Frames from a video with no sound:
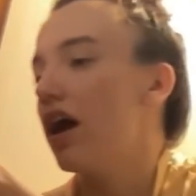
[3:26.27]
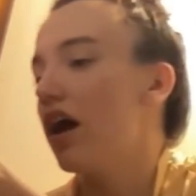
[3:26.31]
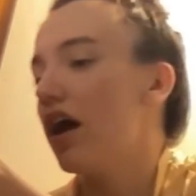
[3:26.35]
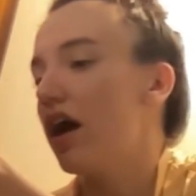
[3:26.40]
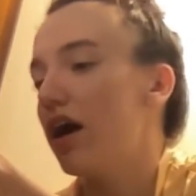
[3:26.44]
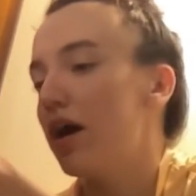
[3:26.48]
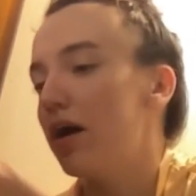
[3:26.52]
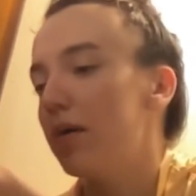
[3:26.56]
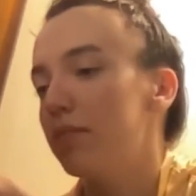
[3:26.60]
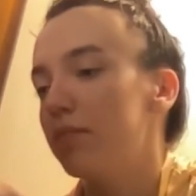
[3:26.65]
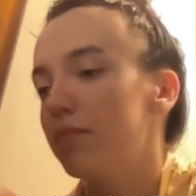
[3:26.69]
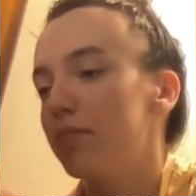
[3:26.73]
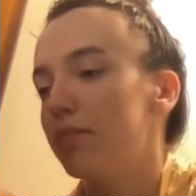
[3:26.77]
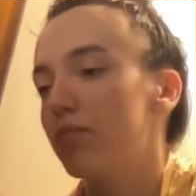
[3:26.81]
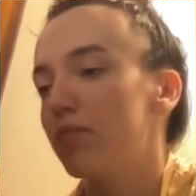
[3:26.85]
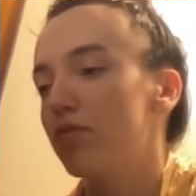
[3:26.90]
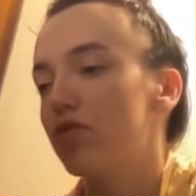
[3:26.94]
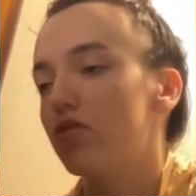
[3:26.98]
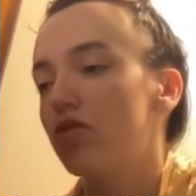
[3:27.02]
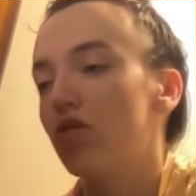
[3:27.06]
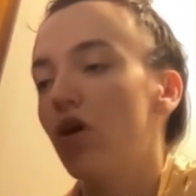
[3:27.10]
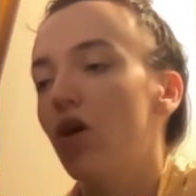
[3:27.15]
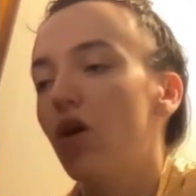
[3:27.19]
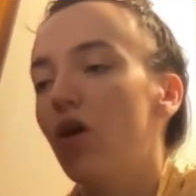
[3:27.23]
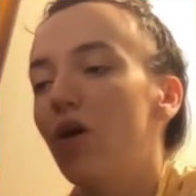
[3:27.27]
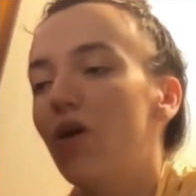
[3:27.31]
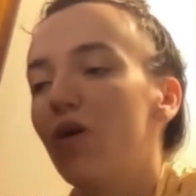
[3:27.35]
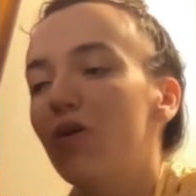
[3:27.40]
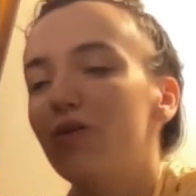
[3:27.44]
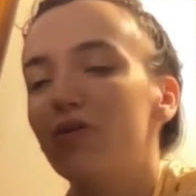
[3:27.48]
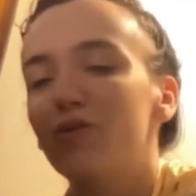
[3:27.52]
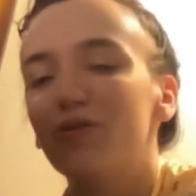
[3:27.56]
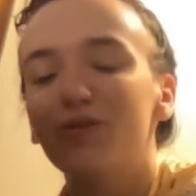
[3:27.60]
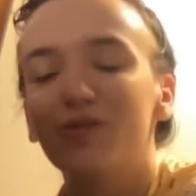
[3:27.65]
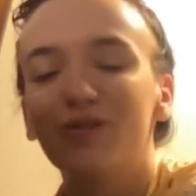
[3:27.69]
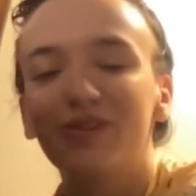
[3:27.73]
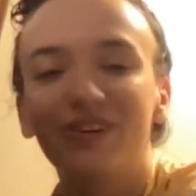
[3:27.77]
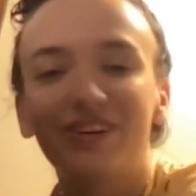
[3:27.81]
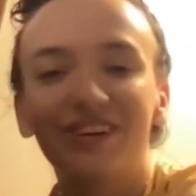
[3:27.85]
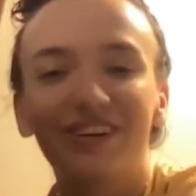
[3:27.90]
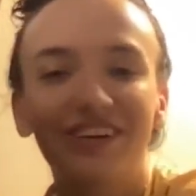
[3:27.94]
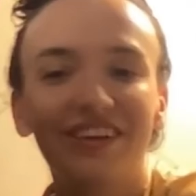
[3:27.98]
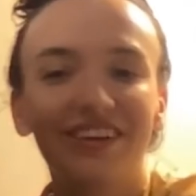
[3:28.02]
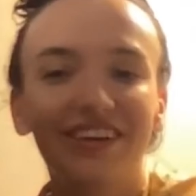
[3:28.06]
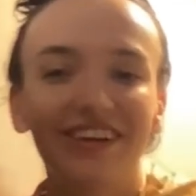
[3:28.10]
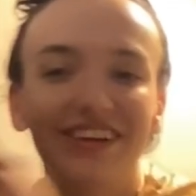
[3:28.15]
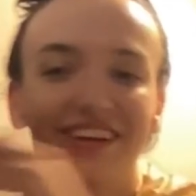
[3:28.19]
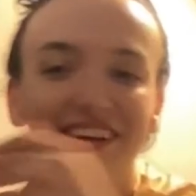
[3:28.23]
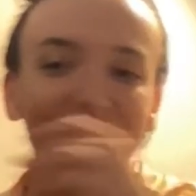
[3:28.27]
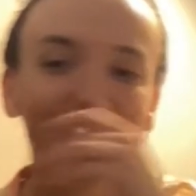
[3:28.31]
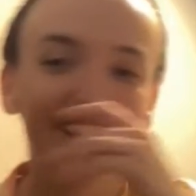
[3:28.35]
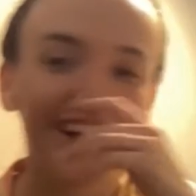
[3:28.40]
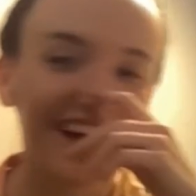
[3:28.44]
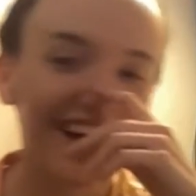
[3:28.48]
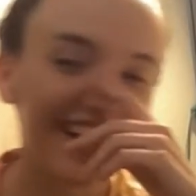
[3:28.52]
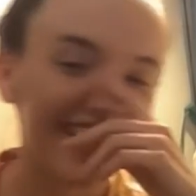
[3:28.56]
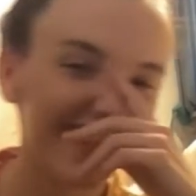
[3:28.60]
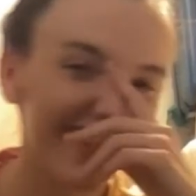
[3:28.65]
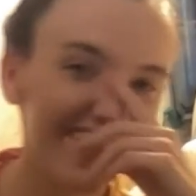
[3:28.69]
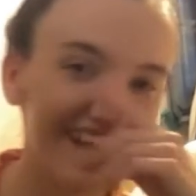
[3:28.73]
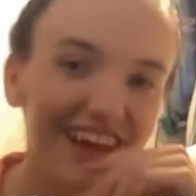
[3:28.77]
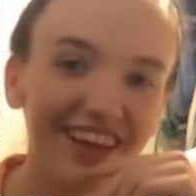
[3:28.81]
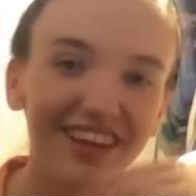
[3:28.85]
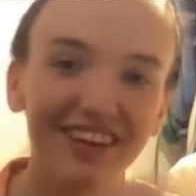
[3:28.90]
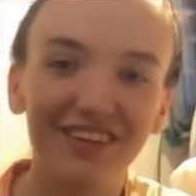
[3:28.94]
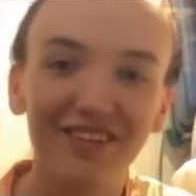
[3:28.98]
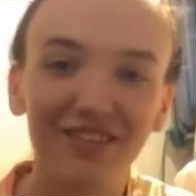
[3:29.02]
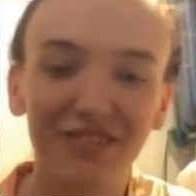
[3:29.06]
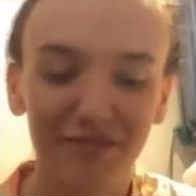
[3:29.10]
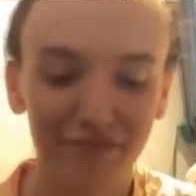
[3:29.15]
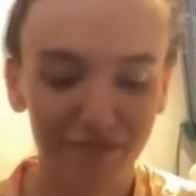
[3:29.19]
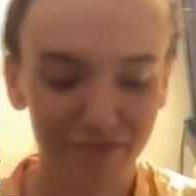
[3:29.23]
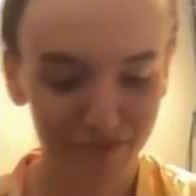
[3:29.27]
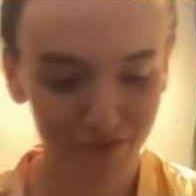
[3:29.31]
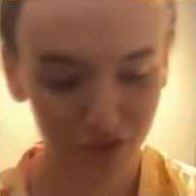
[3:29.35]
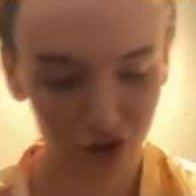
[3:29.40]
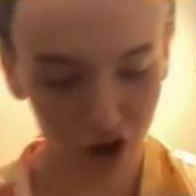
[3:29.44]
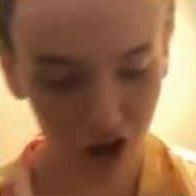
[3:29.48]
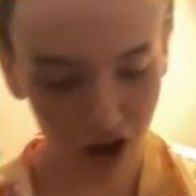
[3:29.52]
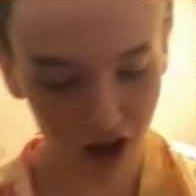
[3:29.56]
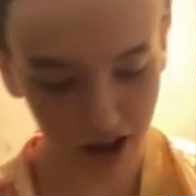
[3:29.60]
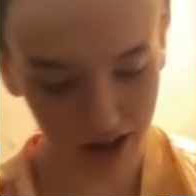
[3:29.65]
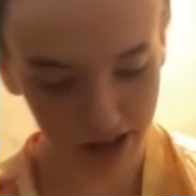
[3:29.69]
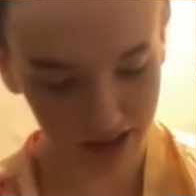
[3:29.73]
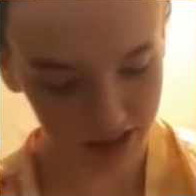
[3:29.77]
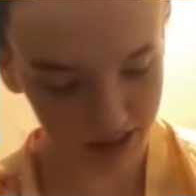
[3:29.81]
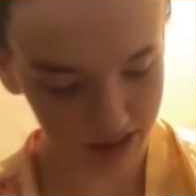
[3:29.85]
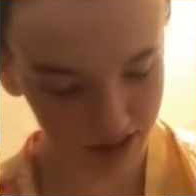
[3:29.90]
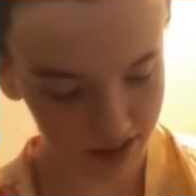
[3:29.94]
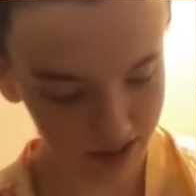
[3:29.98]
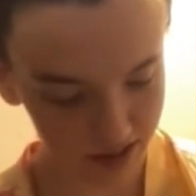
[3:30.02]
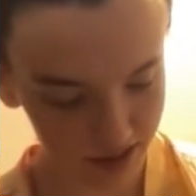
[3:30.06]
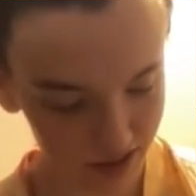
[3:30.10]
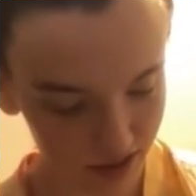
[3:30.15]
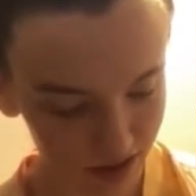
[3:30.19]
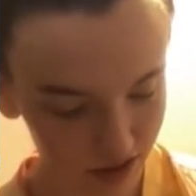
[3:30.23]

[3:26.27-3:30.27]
Um, so I get caught in this